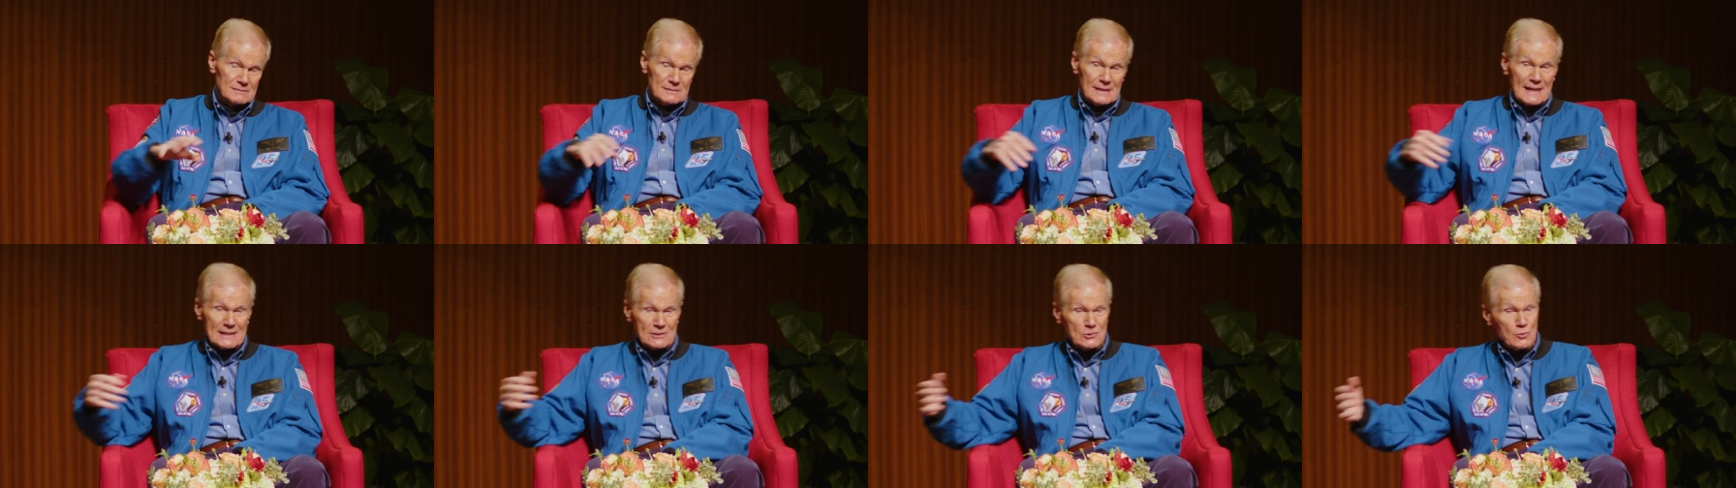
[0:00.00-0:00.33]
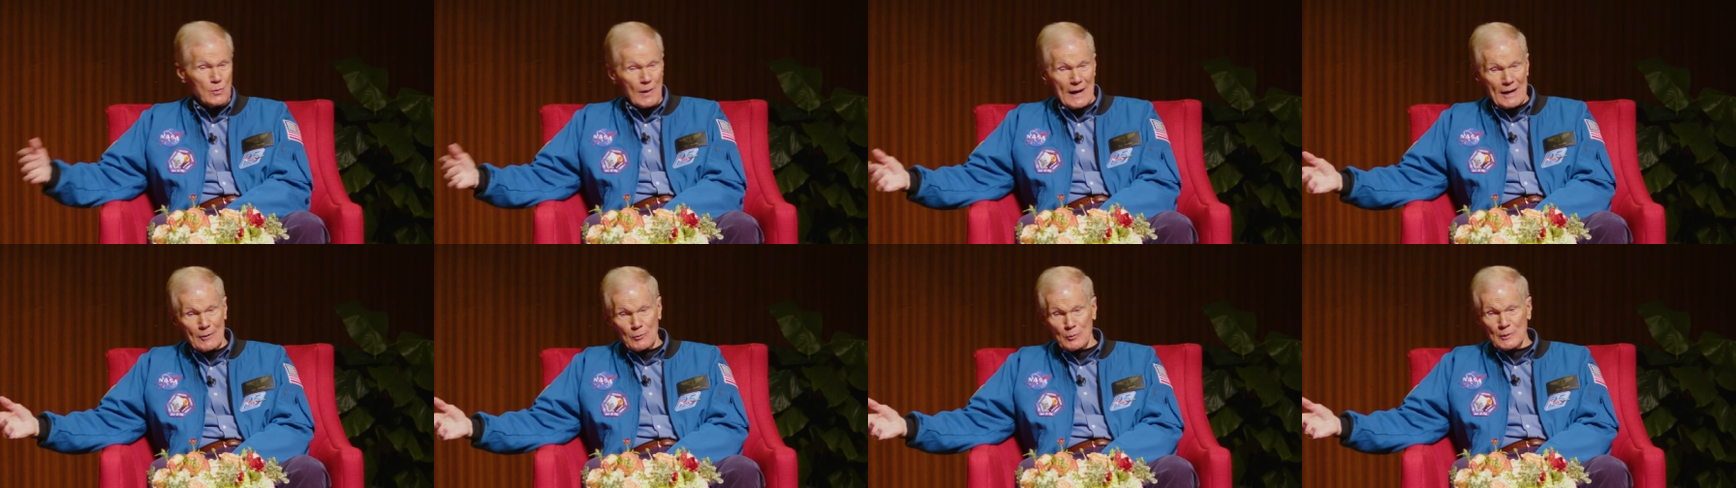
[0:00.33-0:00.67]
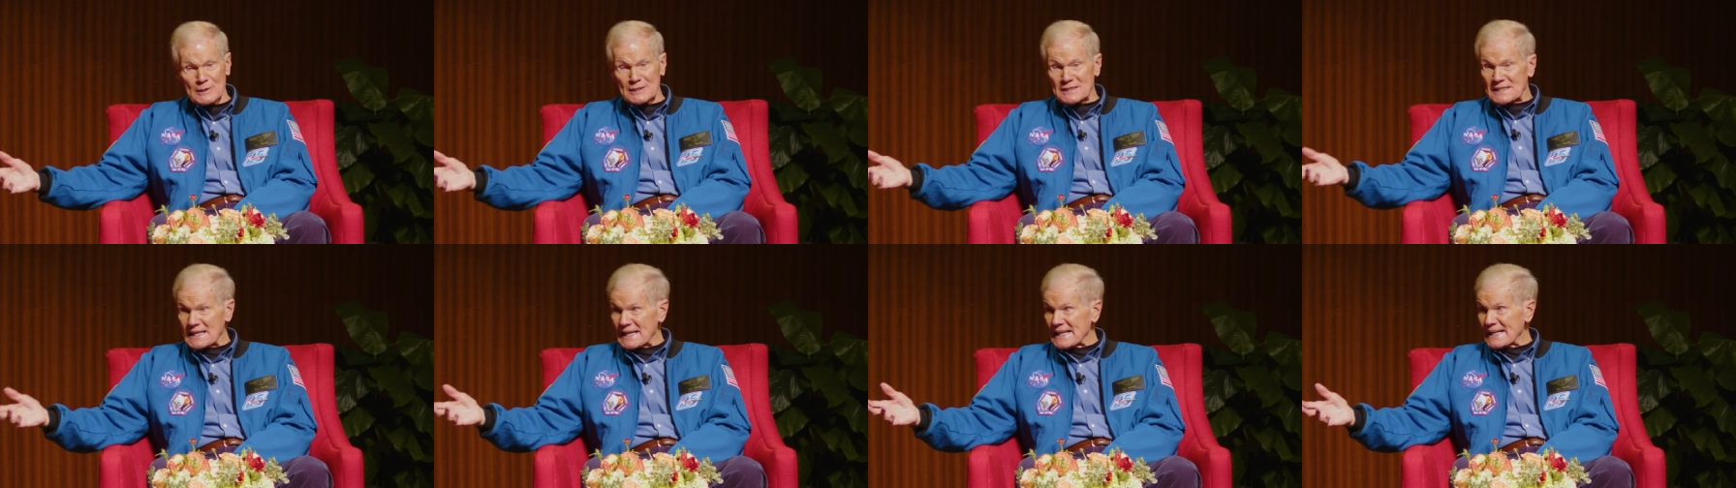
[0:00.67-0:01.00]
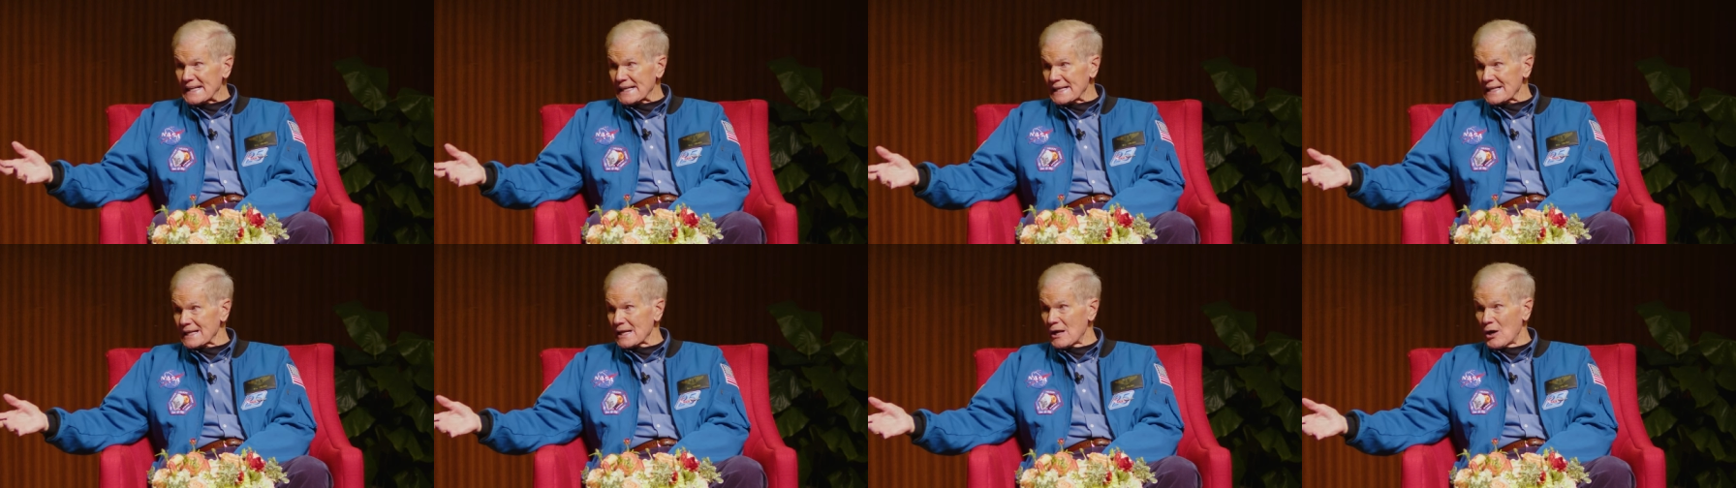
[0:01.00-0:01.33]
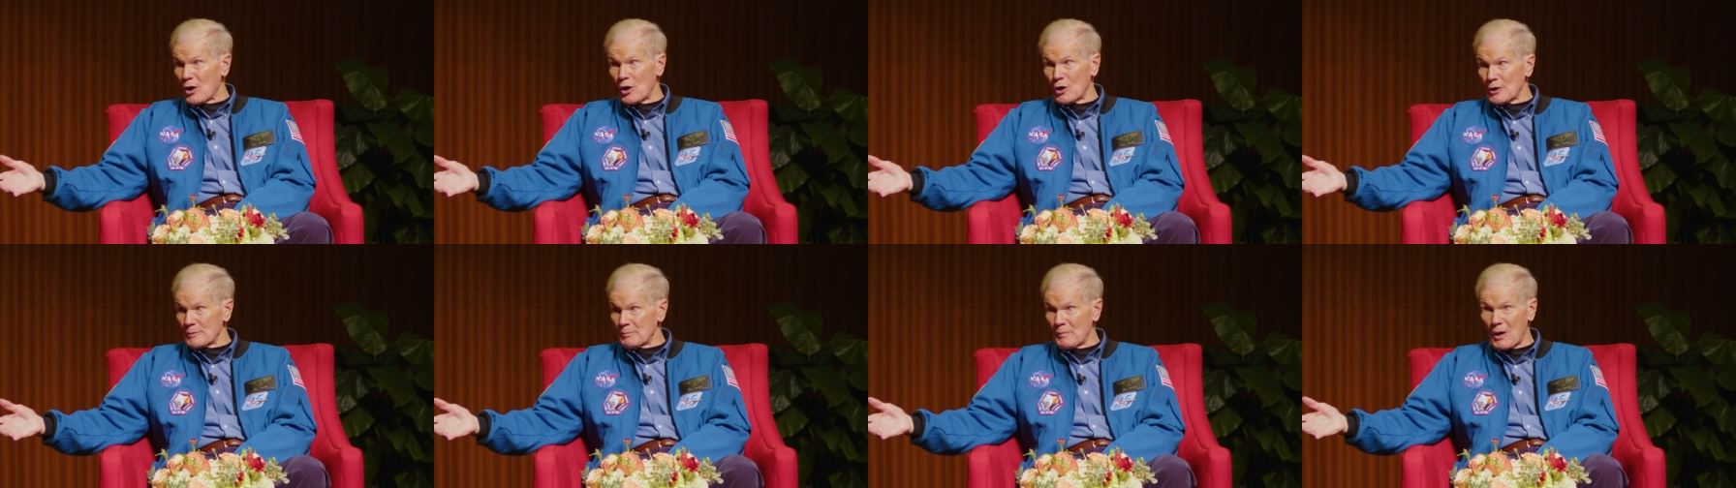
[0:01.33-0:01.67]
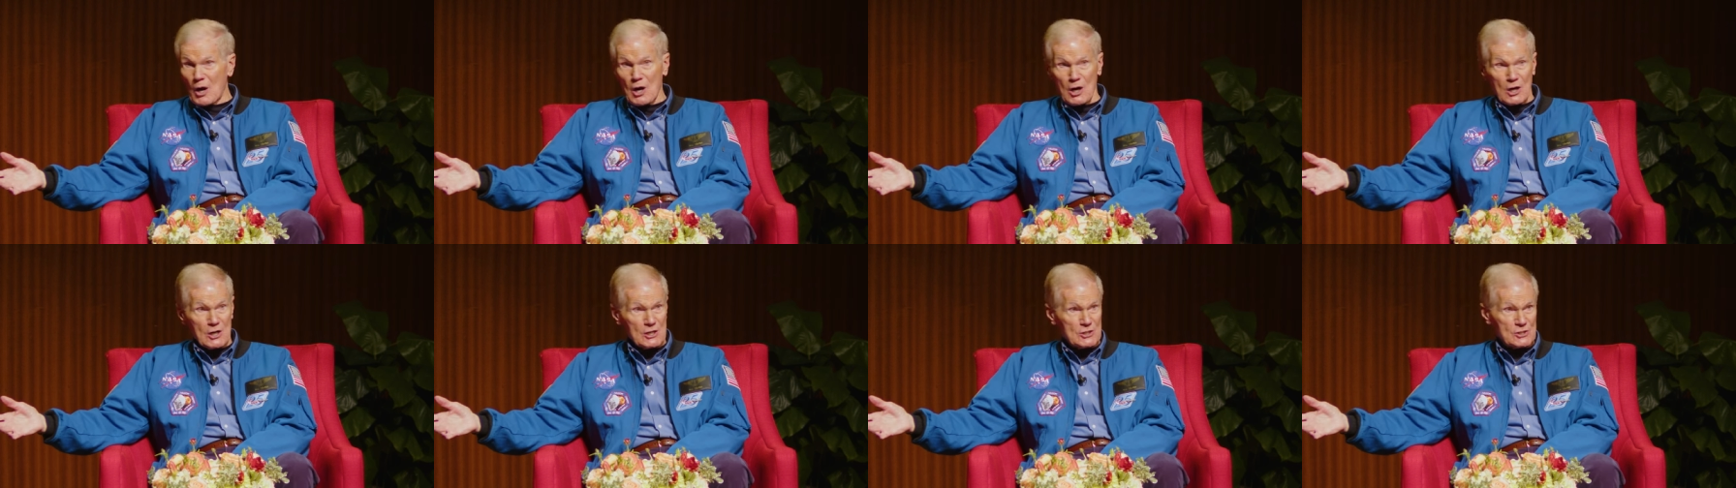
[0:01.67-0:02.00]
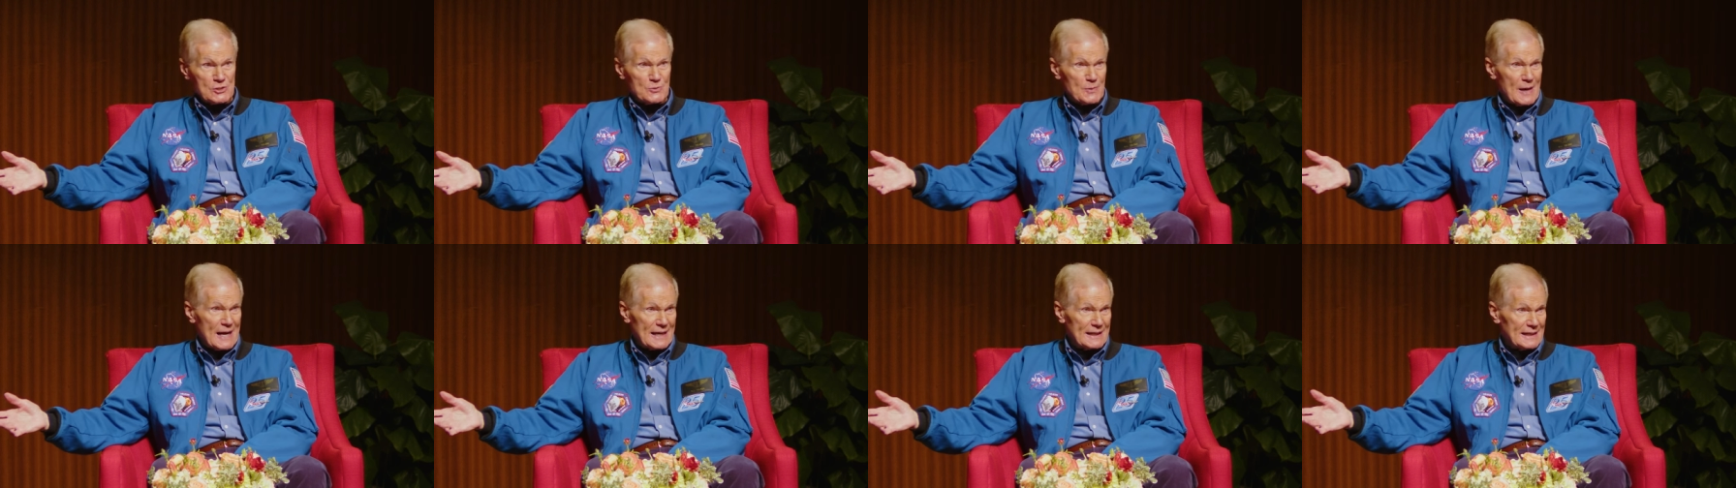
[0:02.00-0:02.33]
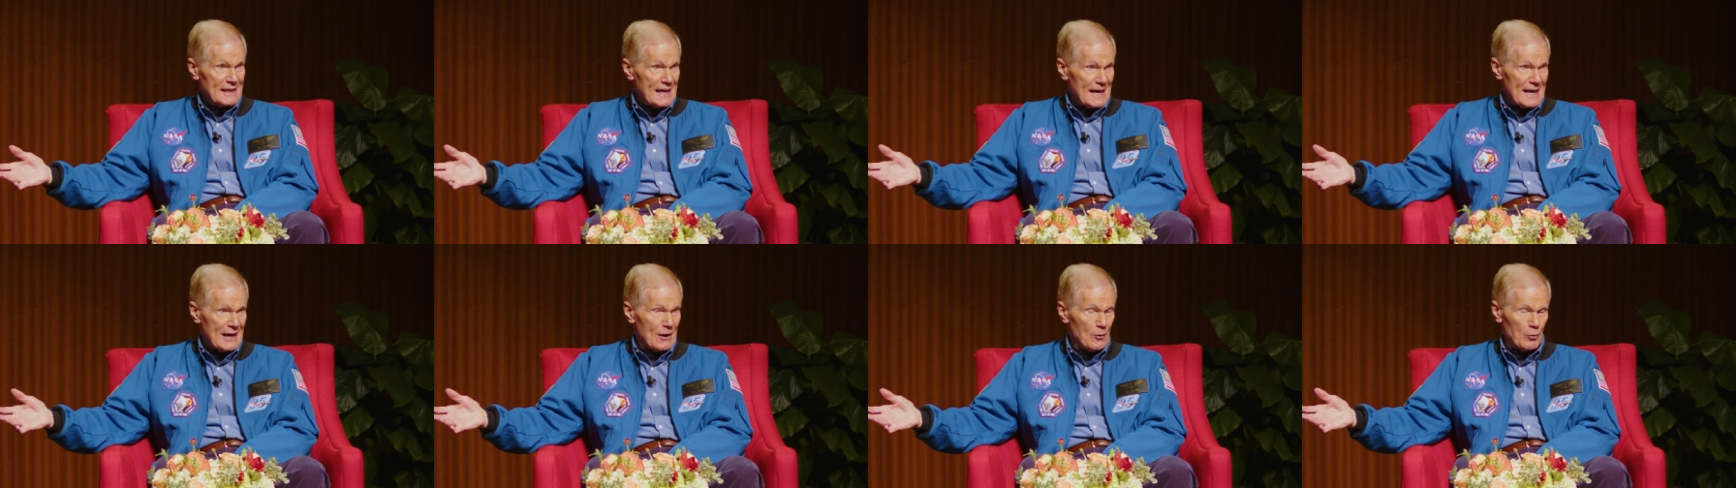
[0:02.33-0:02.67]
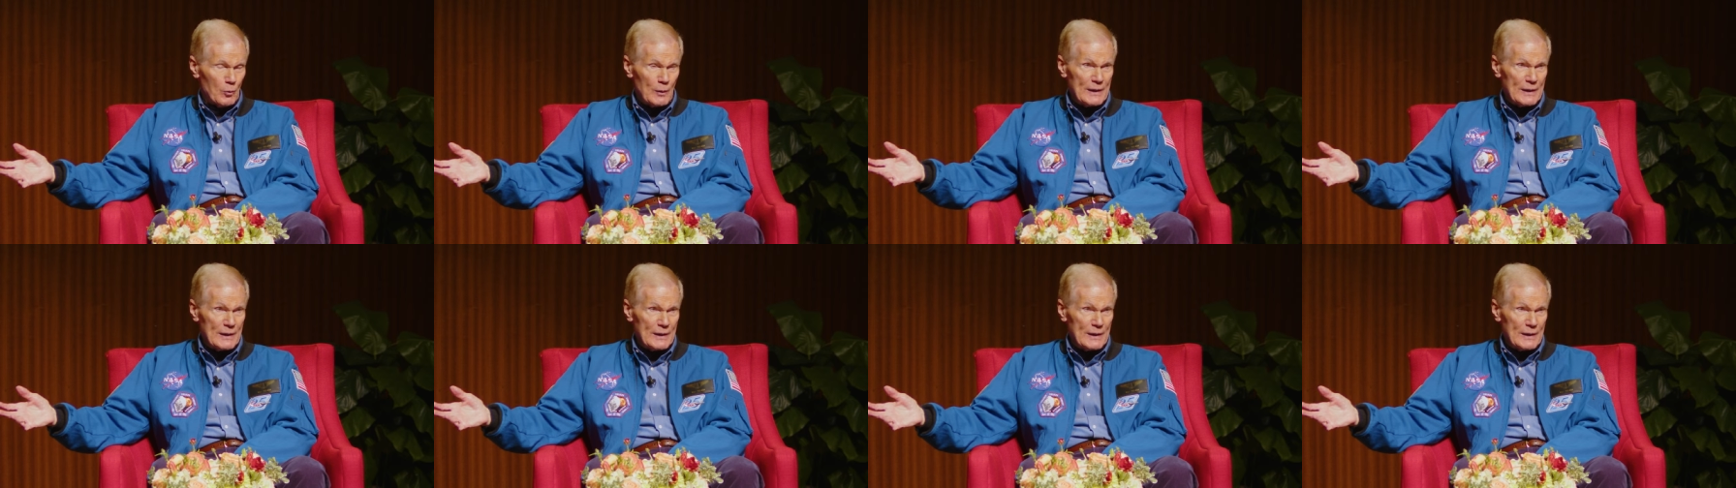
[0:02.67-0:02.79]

That's why we're digging on Mars right now.